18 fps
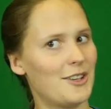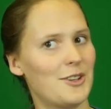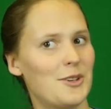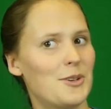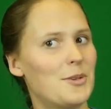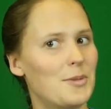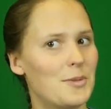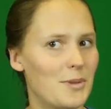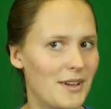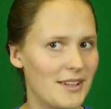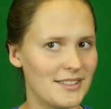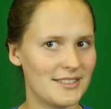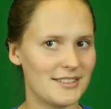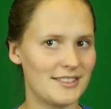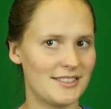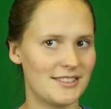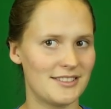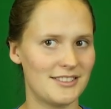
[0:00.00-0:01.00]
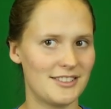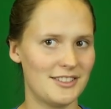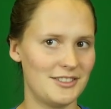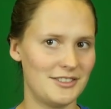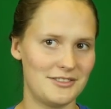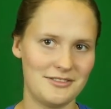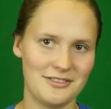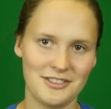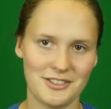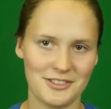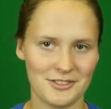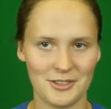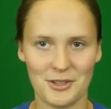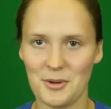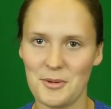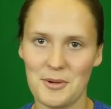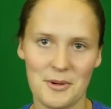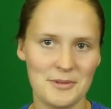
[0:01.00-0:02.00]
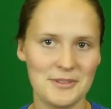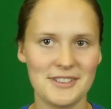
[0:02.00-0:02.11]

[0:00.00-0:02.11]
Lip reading: who want to, or who know